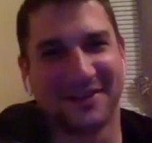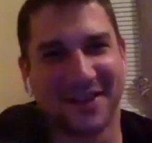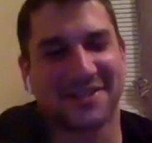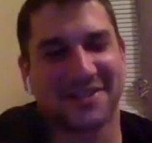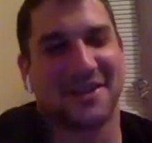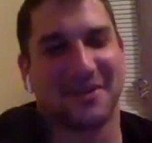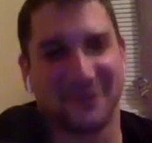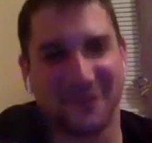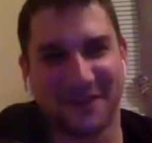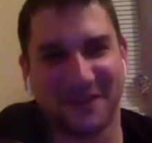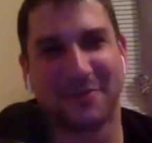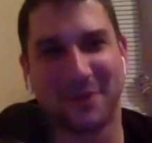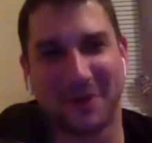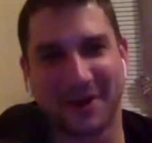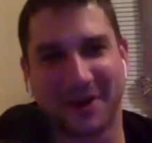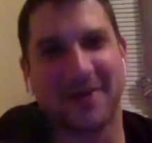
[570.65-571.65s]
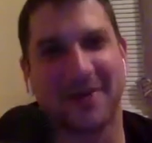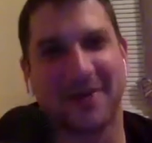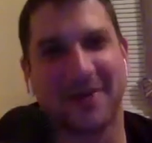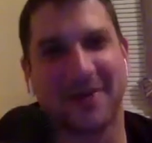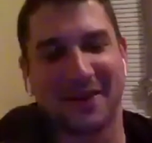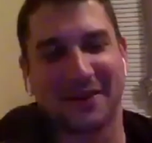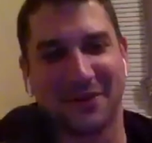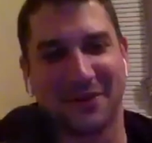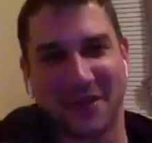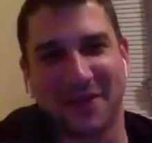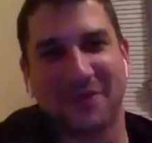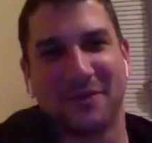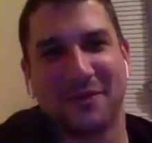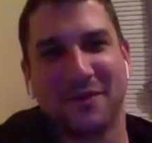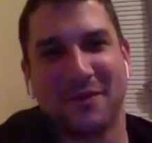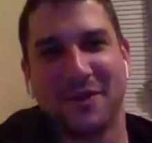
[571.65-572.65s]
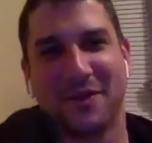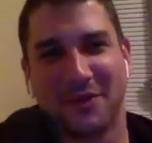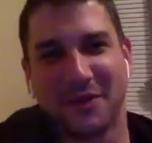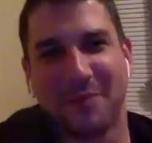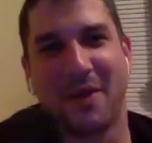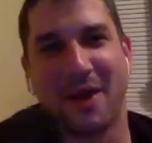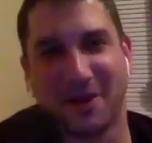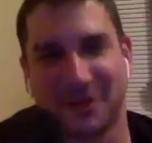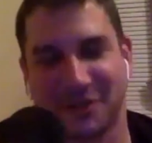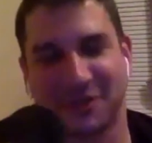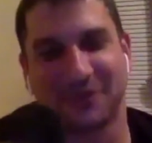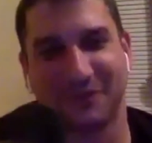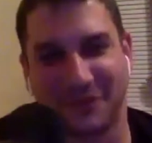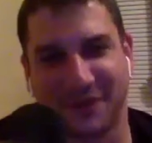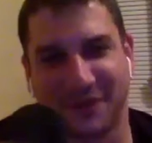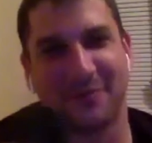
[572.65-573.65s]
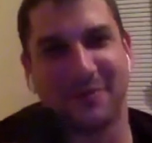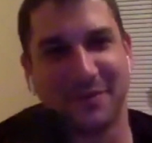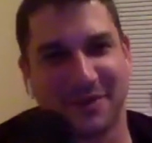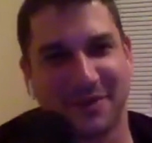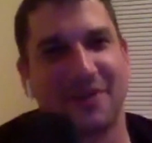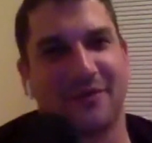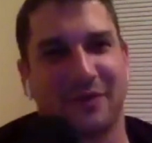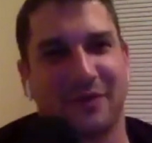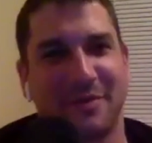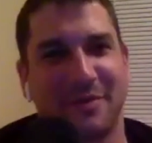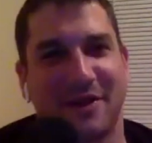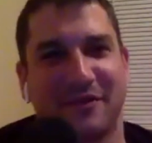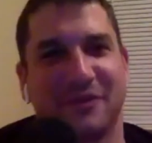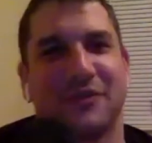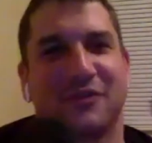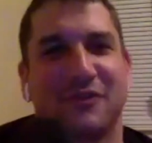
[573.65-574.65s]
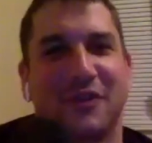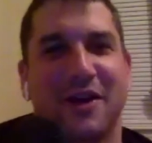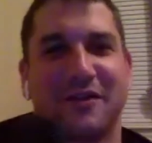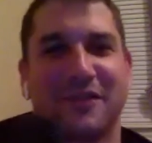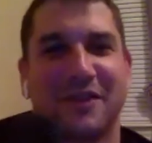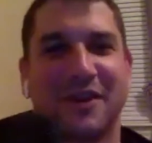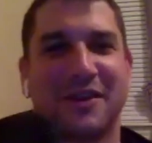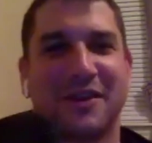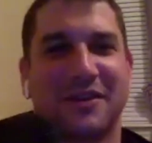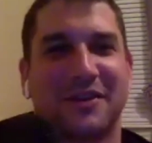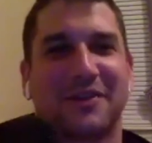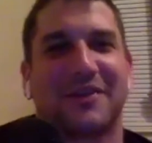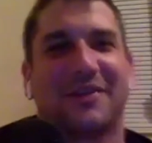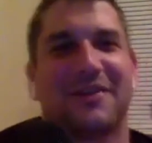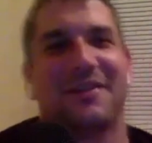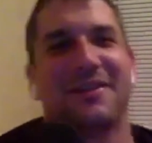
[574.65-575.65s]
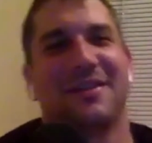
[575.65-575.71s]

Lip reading: That's definitely what it comes like that. The monster film is definitely made for the drive-in, I think.